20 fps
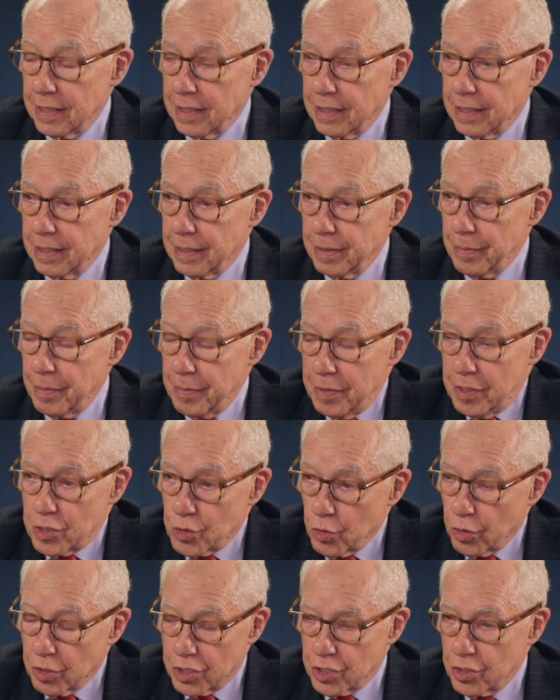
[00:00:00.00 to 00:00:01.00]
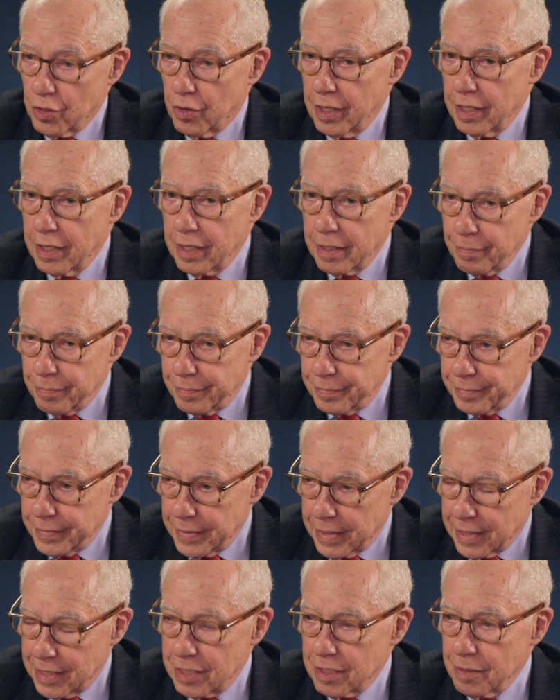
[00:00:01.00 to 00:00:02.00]
Um, this all started, in,
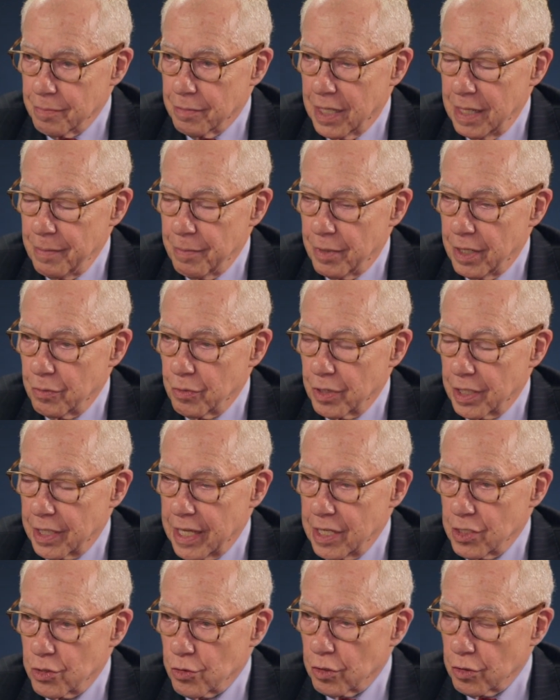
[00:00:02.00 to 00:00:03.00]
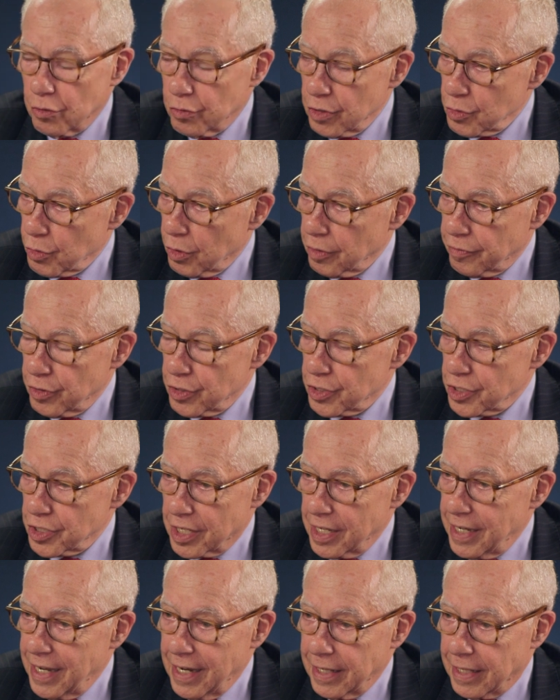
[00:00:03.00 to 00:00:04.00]
at least in my mind, with a case called Griswold versus
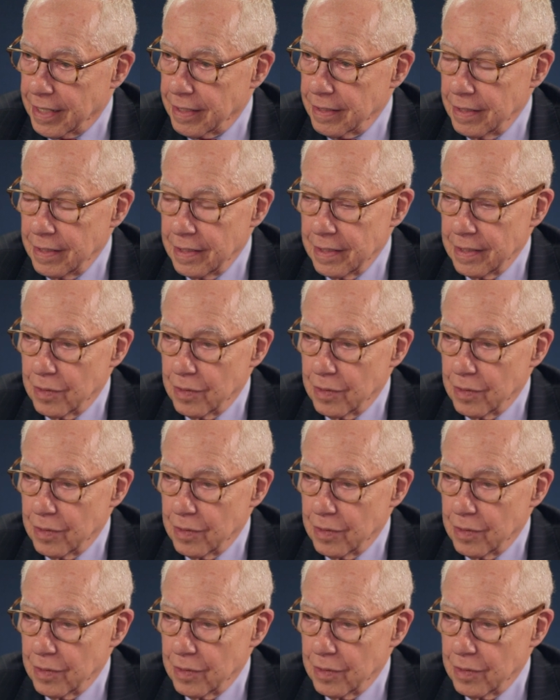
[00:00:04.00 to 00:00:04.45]
Connecticut,